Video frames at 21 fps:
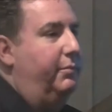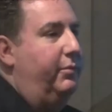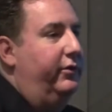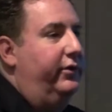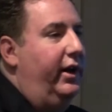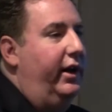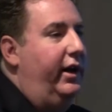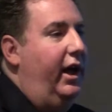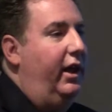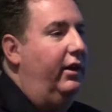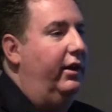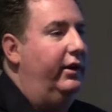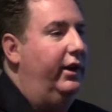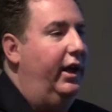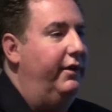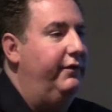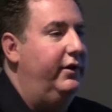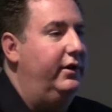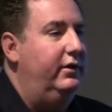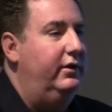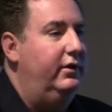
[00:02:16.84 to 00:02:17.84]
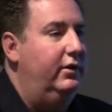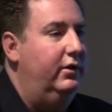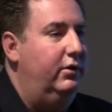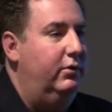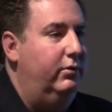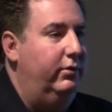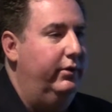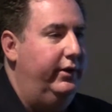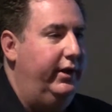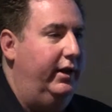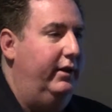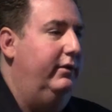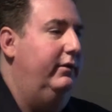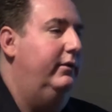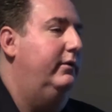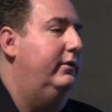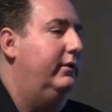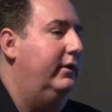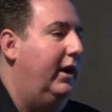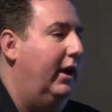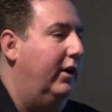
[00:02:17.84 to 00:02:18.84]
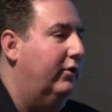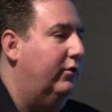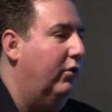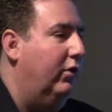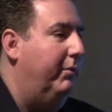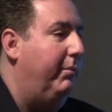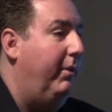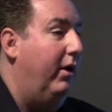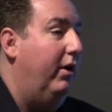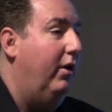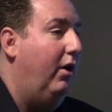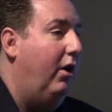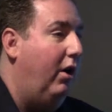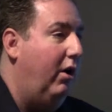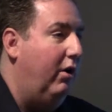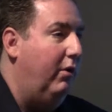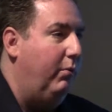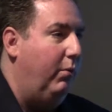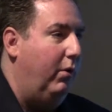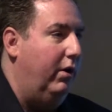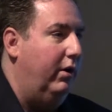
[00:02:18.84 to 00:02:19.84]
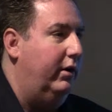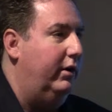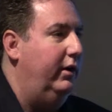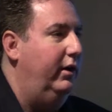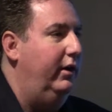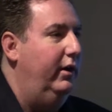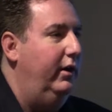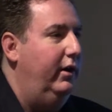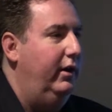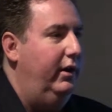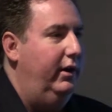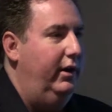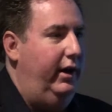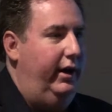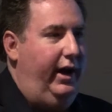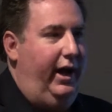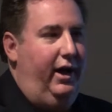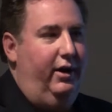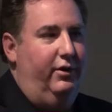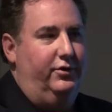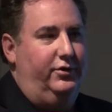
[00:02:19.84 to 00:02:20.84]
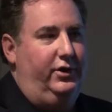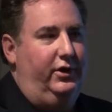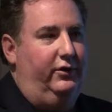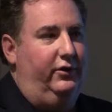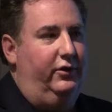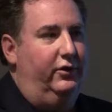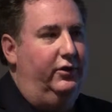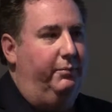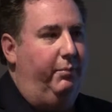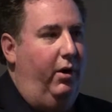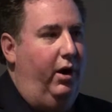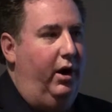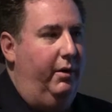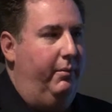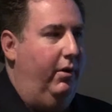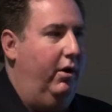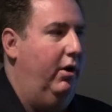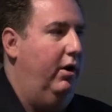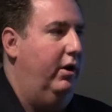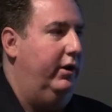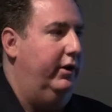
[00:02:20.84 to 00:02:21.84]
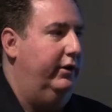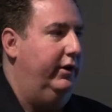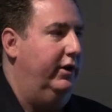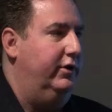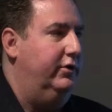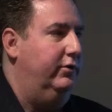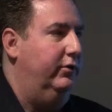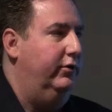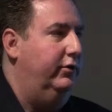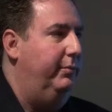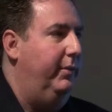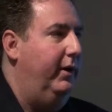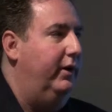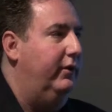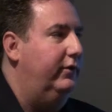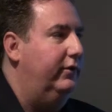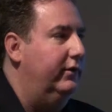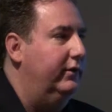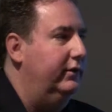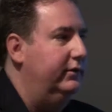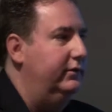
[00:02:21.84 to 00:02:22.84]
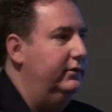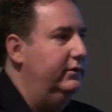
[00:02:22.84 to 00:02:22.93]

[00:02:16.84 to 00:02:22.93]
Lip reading: to present Helen Levin, who will then now talk about her work and how she's inspired by architectural space.